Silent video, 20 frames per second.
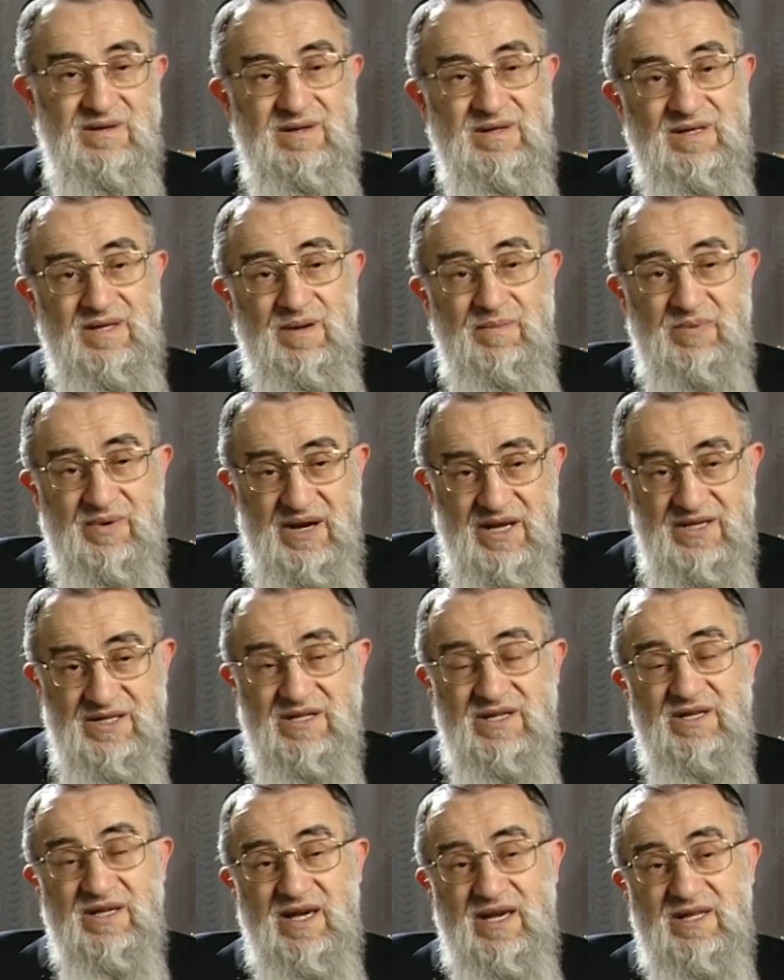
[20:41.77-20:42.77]
The bread
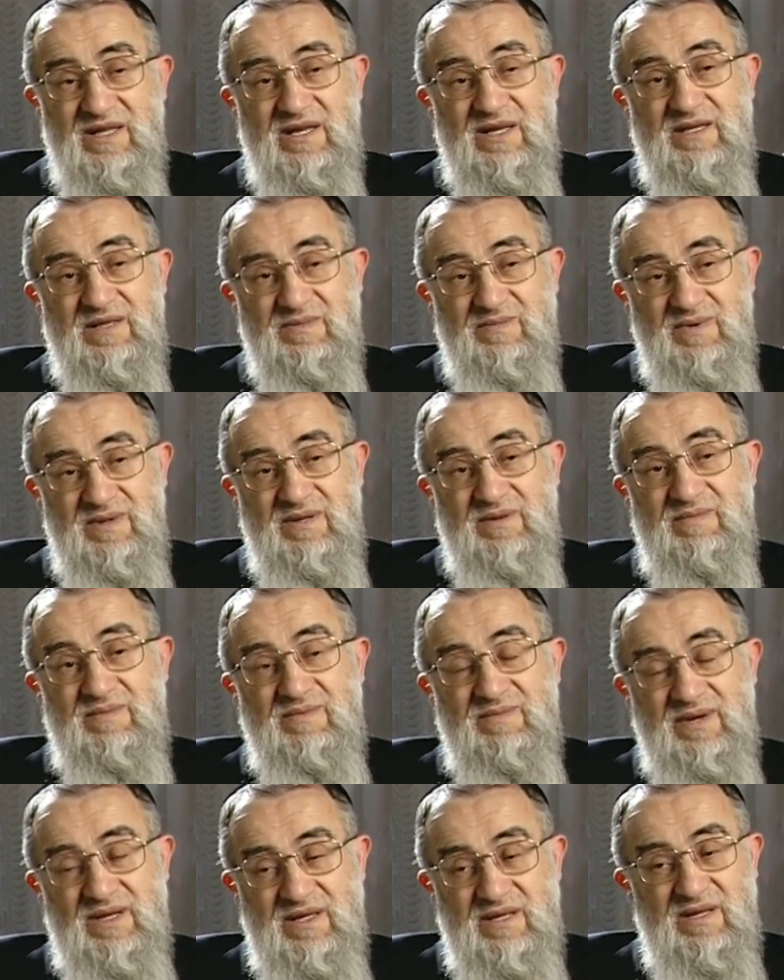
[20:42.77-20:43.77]
she ate, it's, but,
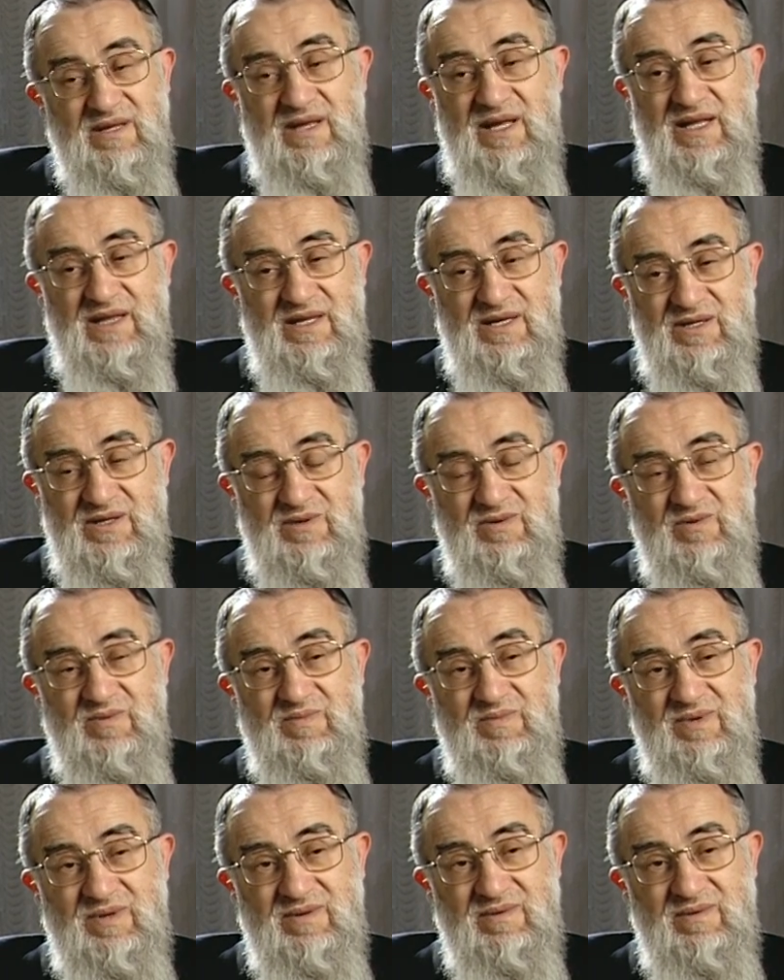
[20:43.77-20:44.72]
but not the soup.